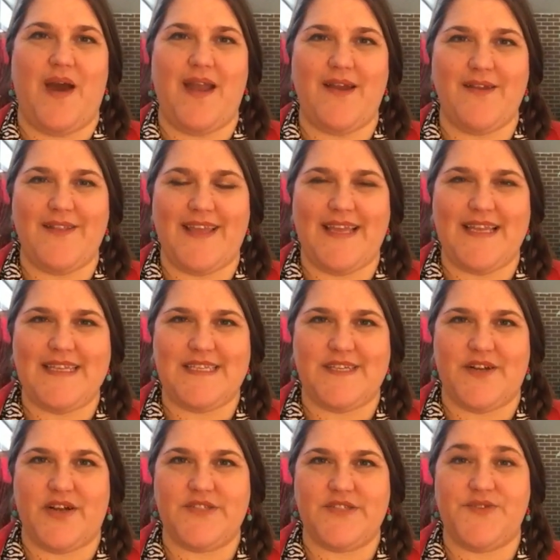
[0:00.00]
Ireland and
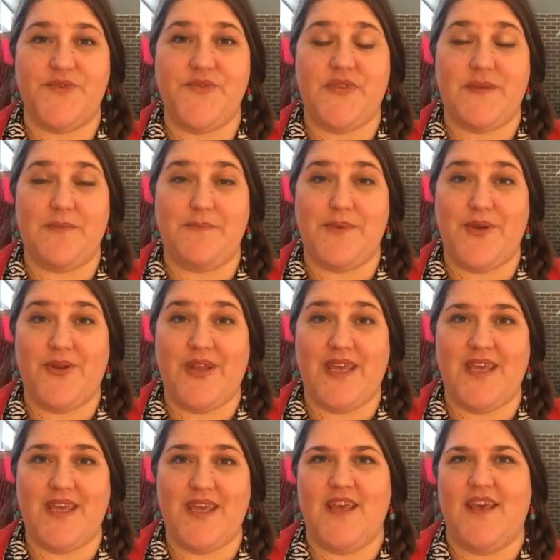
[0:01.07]
her truth and beauty